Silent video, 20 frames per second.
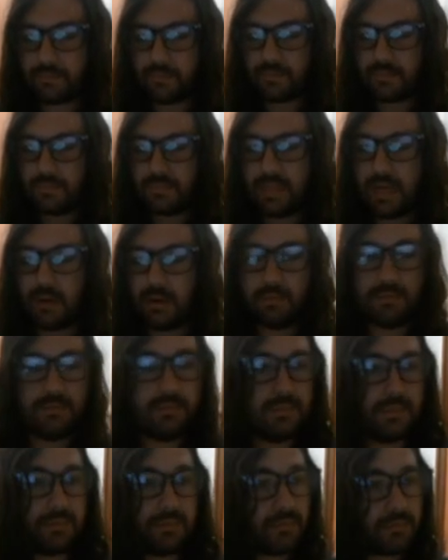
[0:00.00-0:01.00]
Now,
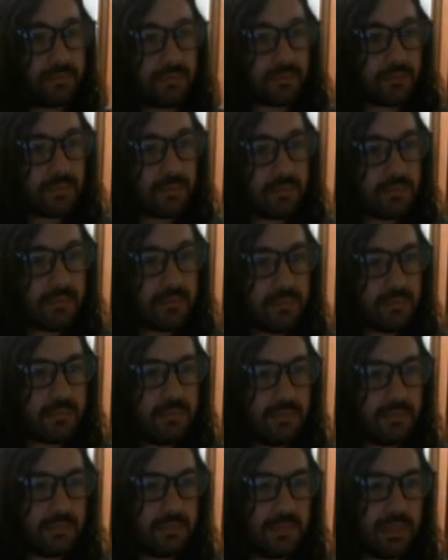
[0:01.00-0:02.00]

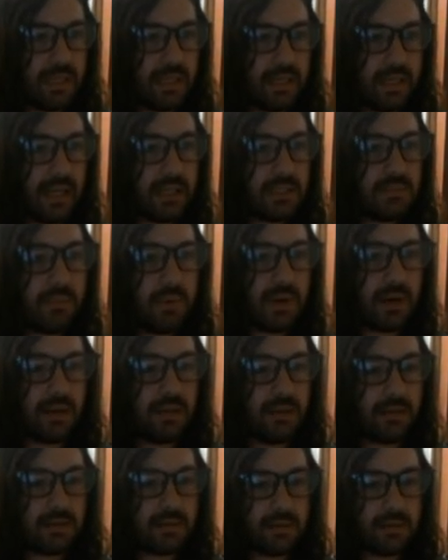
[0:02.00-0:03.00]
the next
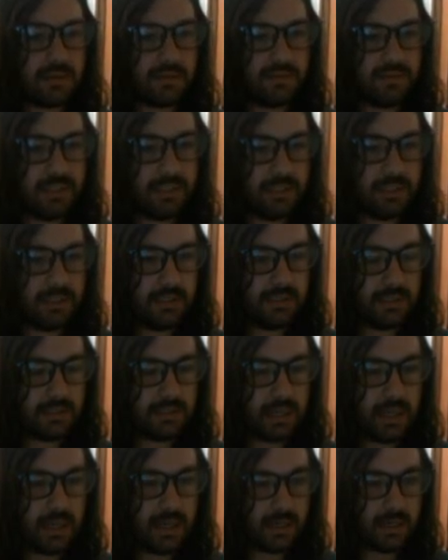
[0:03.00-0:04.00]
part of this,
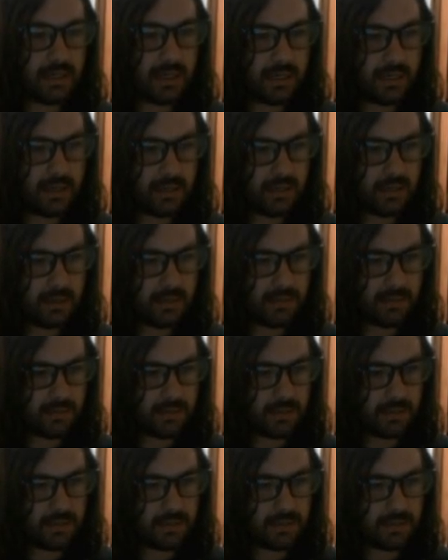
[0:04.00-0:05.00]
I'm gonna
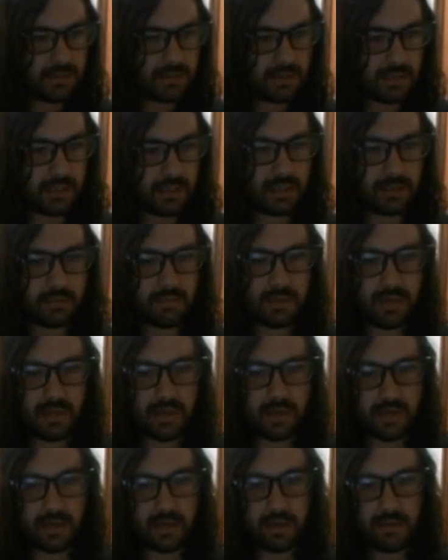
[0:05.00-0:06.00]
just select
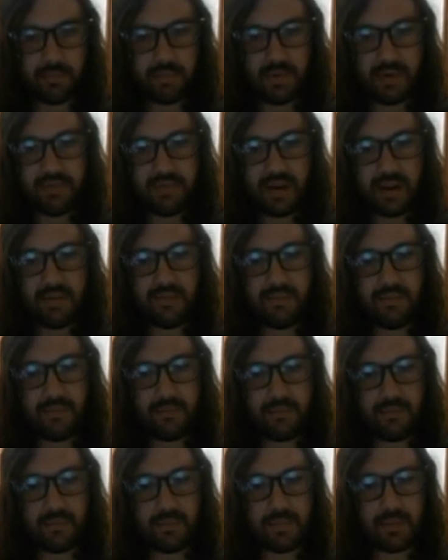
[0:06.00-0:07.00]
my prefab,
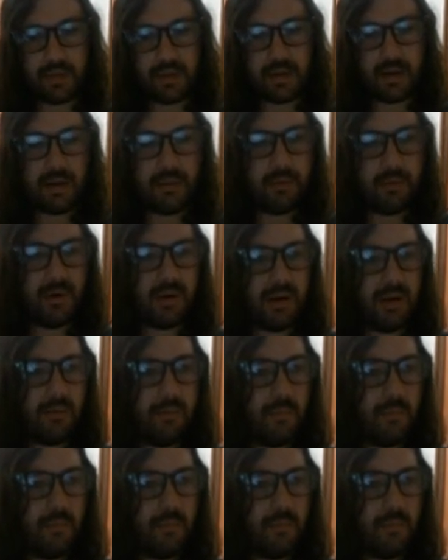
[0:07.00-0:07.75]
the camera.